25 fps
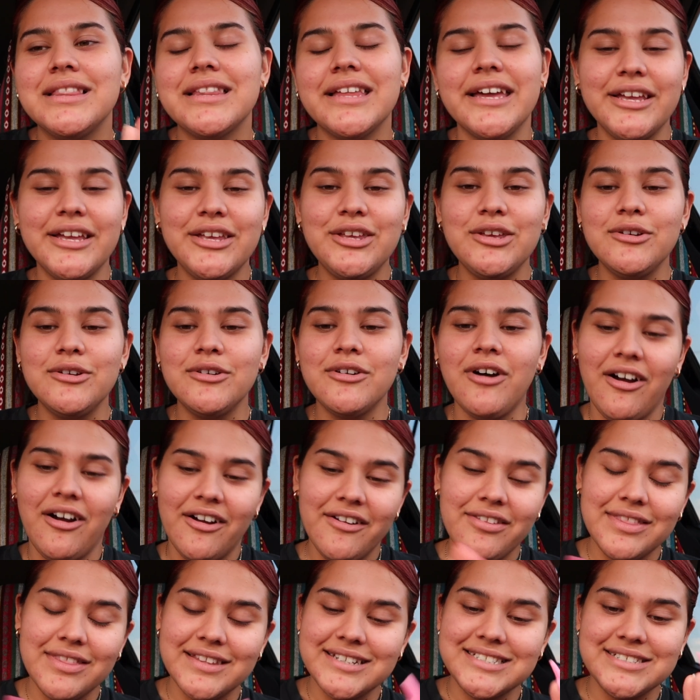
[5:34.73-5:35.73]
Like you
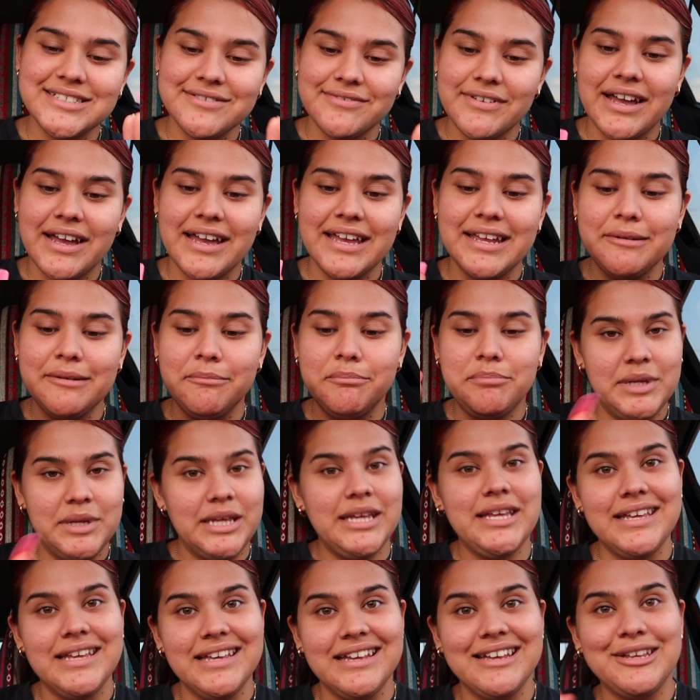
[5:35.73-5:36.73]
are the divine
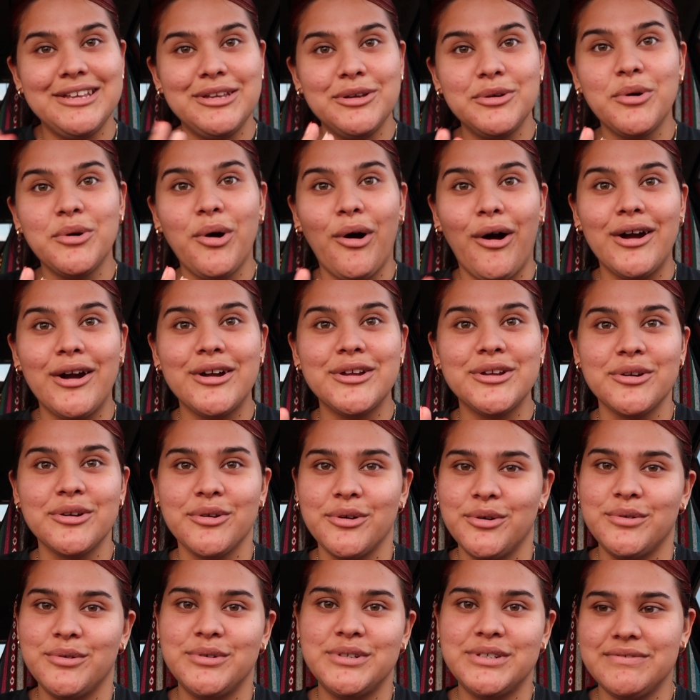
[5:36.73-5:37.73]
being. You are your
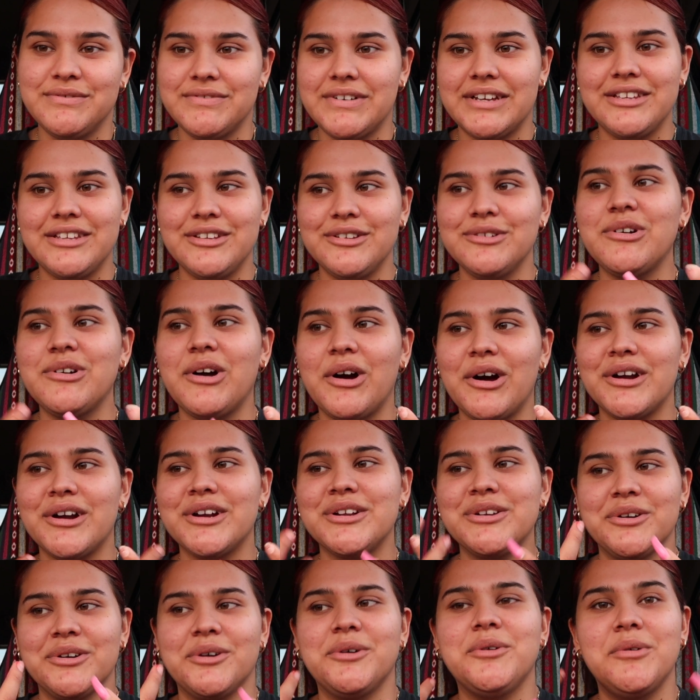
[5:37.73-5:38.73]
own you
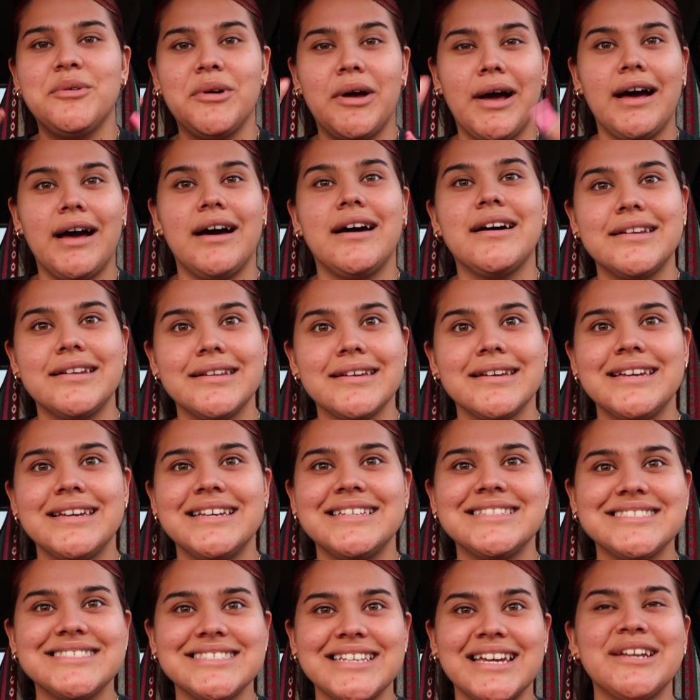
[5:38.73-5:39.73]
are your own God
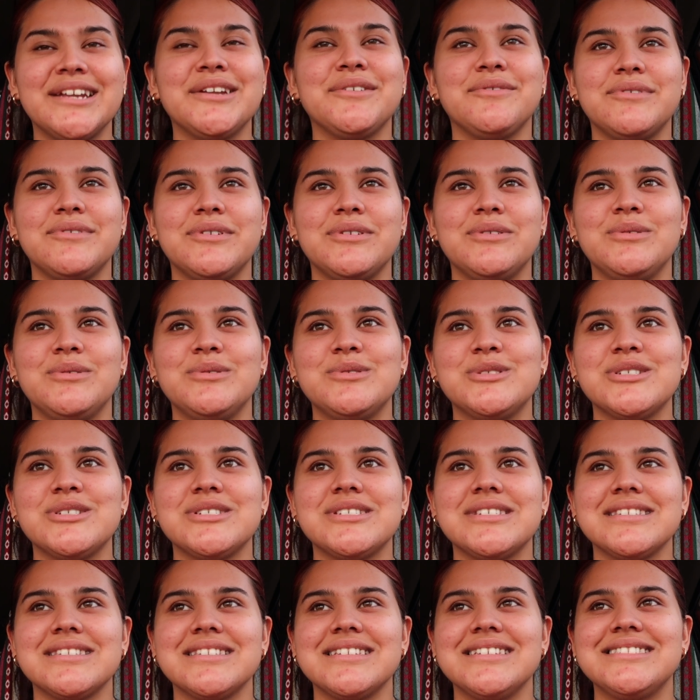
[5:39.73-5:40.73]
inside of you.
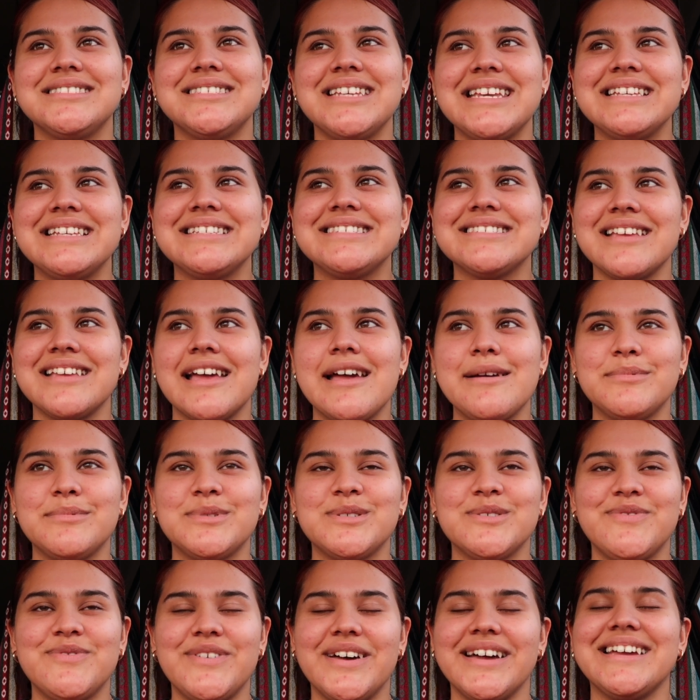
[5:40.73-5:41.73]
It takes time
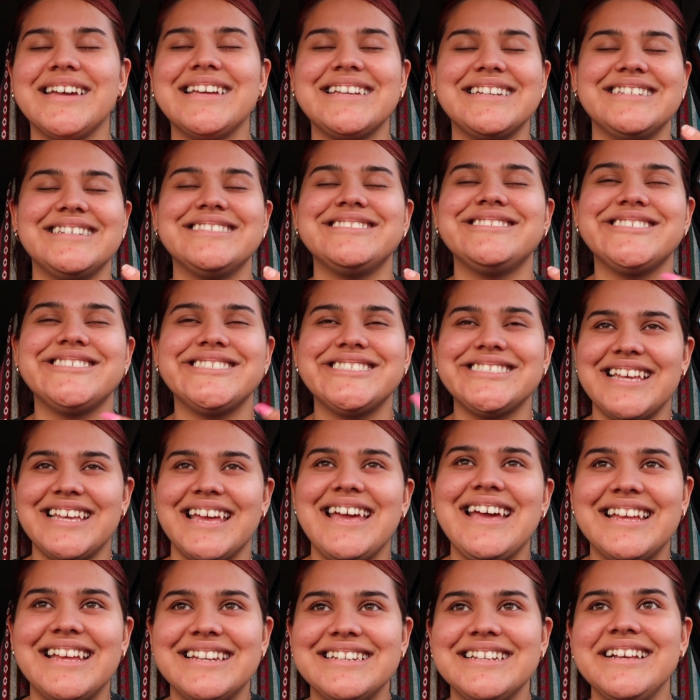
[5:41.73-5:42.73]
to fucking
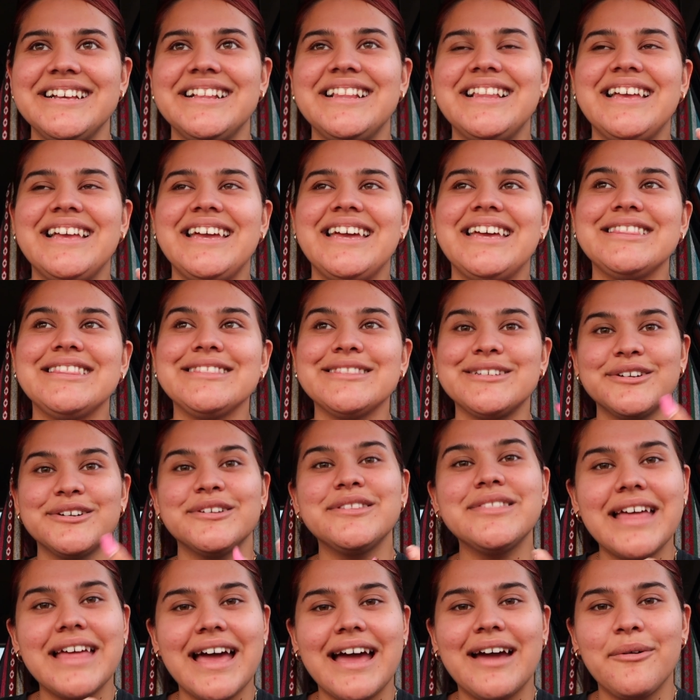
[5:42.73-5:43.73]
understand and
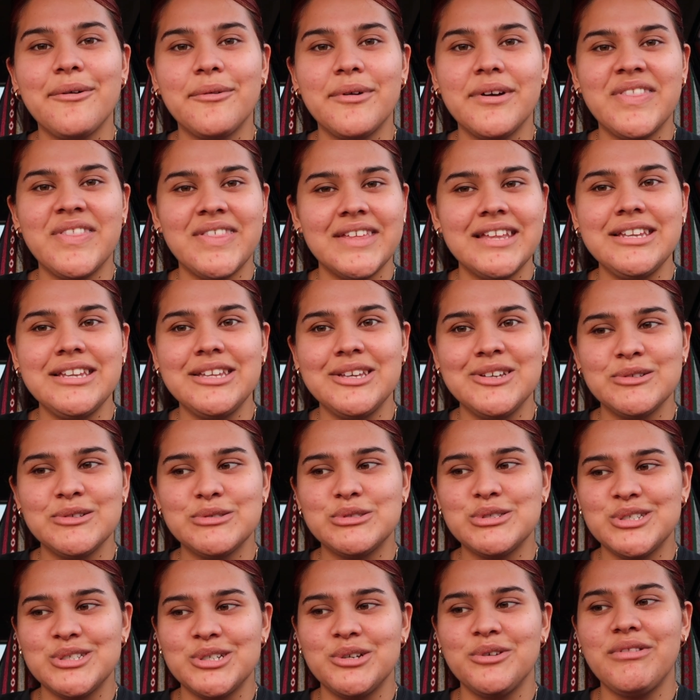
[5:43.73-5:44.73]
learn that within you,
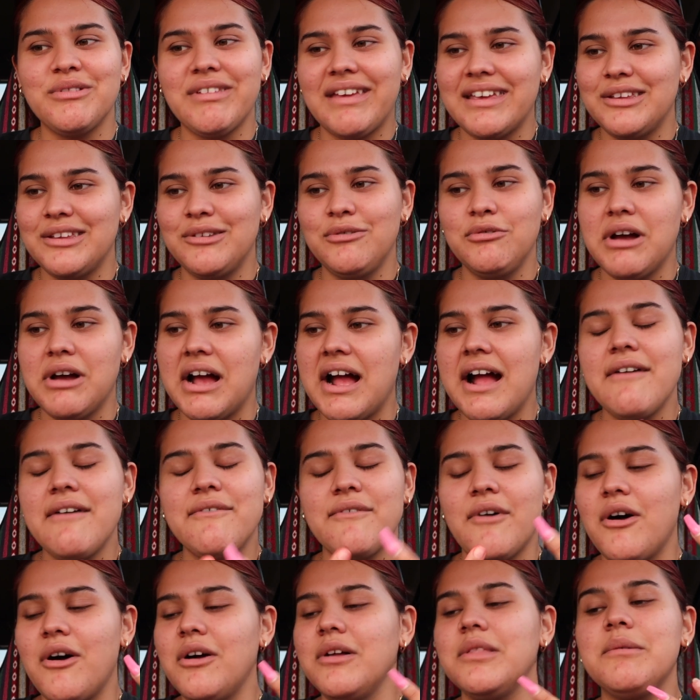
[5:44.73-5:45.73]
to know that you
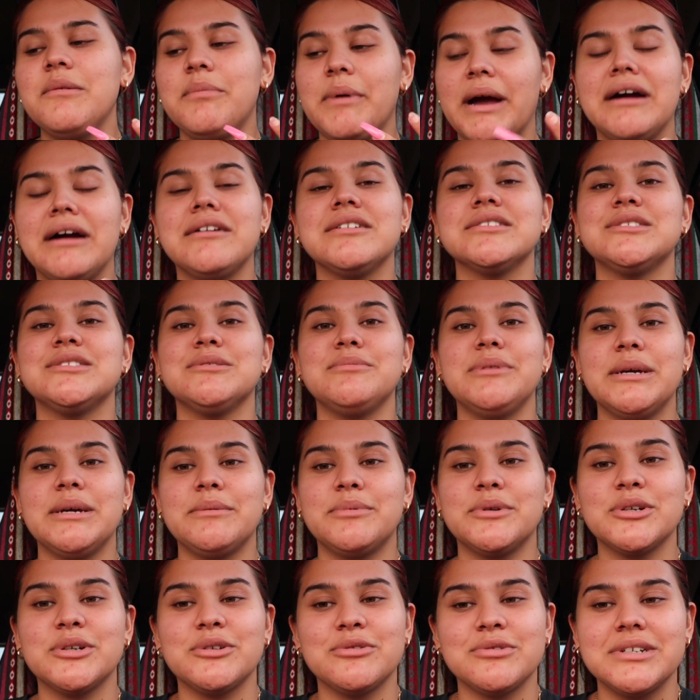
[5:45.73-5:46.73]
have all the power to be
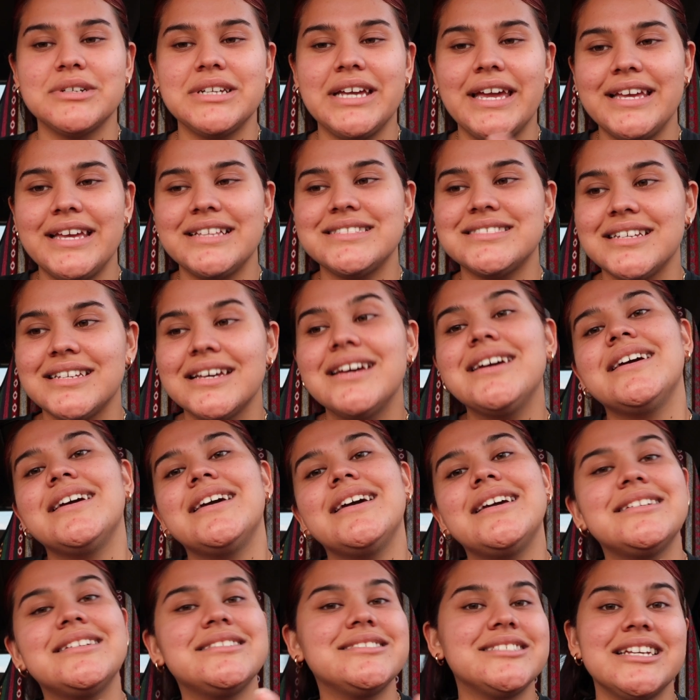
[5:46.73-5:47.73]
able to create
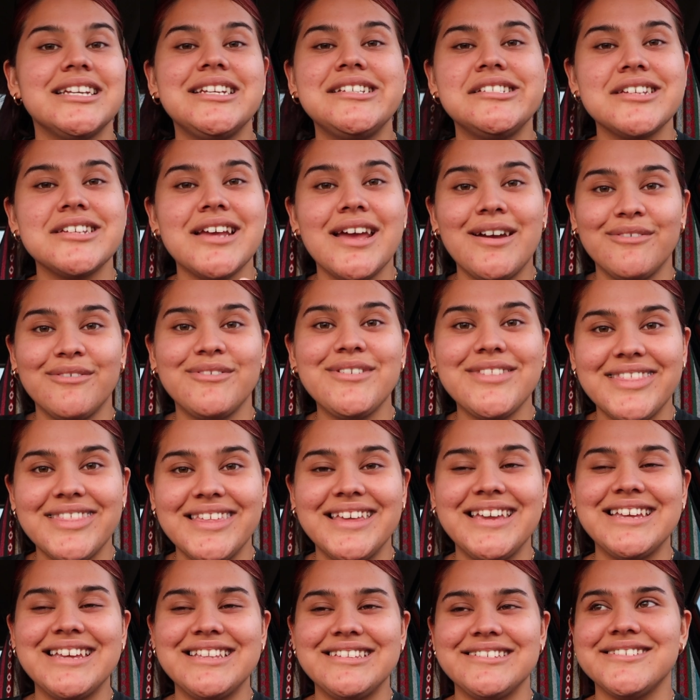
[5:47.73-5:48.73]
and change
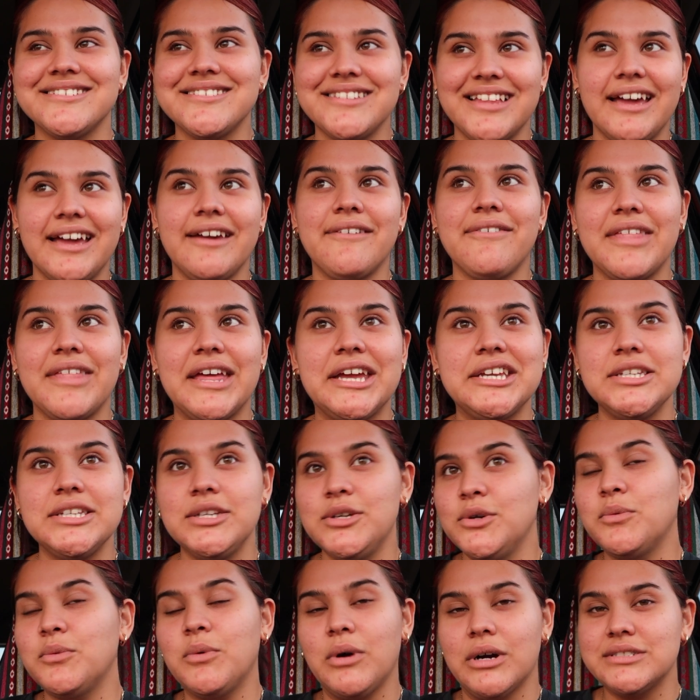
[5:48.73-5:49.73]
everything in your life that
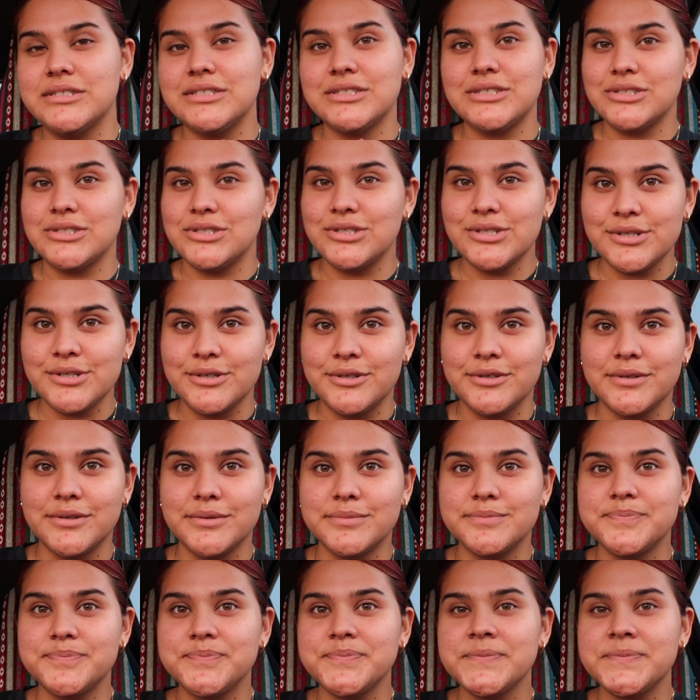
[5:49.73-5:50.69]
you want to do.